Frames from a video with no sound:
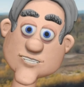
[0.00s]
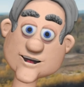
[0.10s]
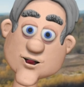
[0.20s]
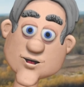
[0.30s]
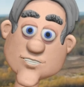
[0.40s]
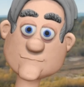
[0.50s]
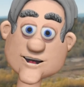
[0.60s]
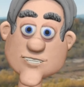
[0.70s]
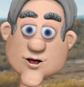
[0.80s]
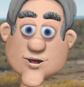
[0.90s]
And that,
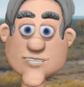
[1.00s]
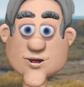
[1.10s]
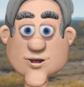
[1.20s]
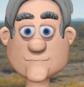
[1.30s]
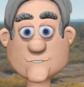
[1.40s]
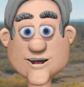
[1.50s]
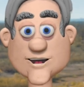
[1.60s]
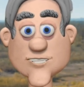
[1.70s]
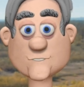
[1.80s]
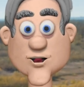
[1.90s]
my friends, is the
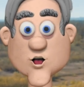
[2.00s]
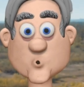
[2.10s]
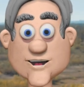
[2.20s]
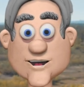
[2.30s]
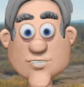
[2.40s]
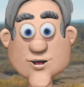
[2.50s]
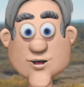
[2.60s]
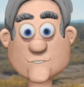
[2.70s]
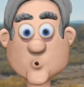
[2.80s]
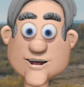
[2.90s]
fast fun fact
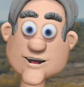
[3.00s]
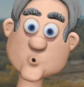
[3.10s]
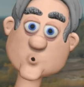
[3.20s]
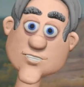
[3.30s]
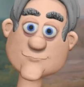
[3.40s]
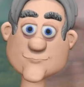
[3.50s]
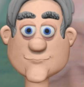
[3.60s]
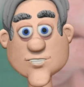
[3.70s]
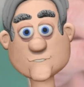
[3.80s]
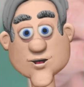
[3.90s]
about the vitamin
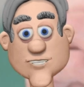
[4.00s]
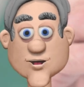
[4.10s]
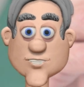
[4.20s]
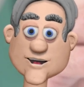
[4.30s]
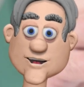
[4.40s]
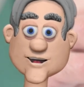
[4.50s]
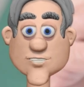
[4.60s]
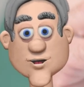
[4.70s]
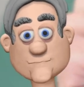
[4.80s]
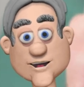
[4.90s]
that isn't quite
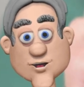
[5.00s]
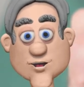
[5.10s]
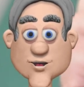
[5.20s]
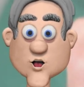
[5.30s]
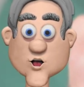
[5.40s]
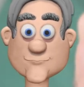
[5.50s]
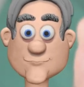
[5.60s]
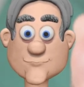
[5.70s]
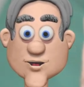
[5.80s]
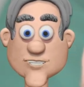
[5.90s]
a vitamin at all,
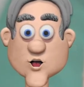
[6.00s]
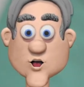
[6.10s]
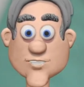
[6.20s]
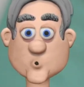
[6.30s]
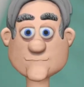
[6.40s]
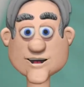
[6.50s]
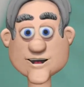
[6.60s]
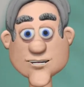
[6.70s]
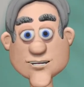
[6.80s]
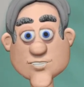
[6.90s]
and how it can
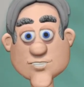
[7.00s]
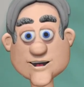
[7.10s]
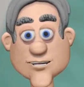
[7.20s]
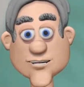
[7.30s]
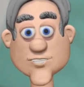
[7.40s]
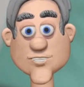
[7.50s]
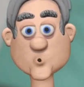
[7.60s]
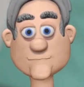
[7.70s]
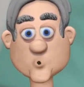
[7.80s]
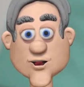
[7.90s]
brighten your day in
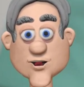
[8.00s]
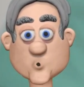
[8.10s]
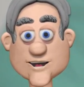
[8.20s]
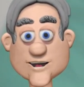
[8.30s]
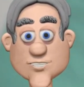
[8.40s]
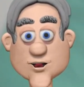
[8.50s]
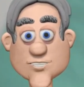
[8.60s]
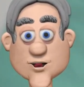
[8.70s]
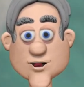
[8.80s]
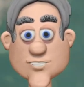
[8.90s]
more ways
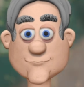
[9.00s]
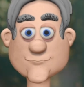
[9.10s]
than one.